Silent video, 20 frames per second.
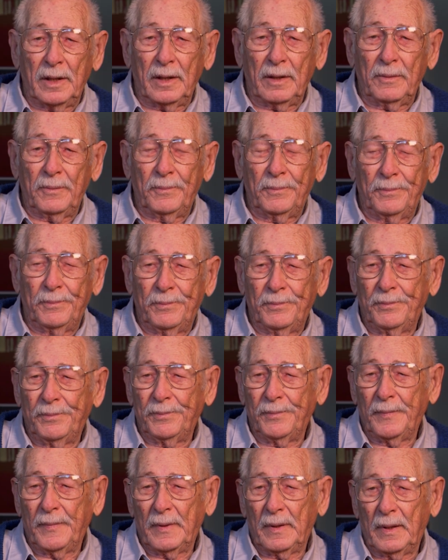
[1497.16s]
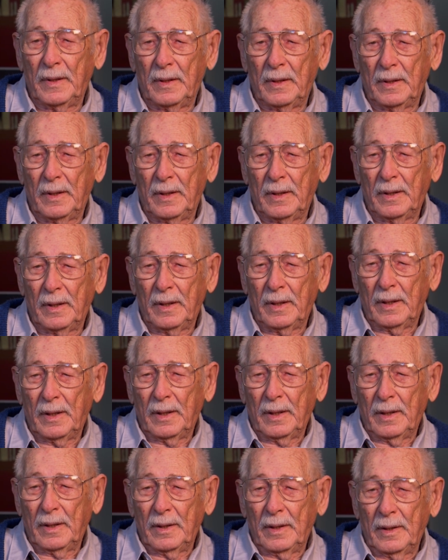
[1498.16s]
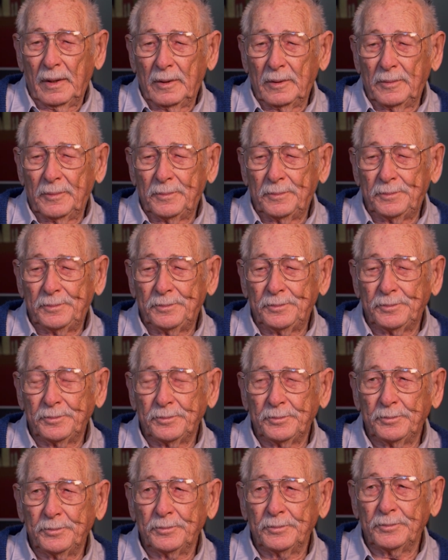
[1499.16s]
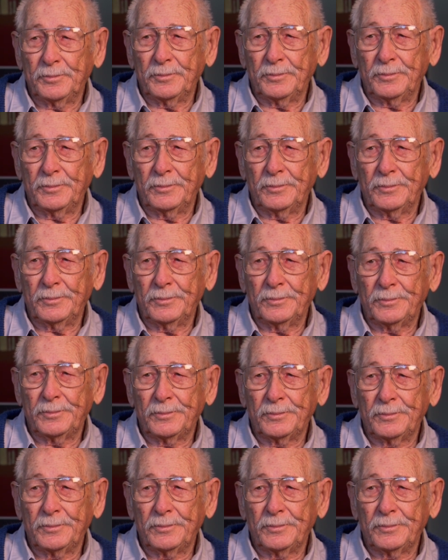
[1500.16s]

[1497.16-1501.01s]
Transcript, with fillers: yeah. Wow. So you have taken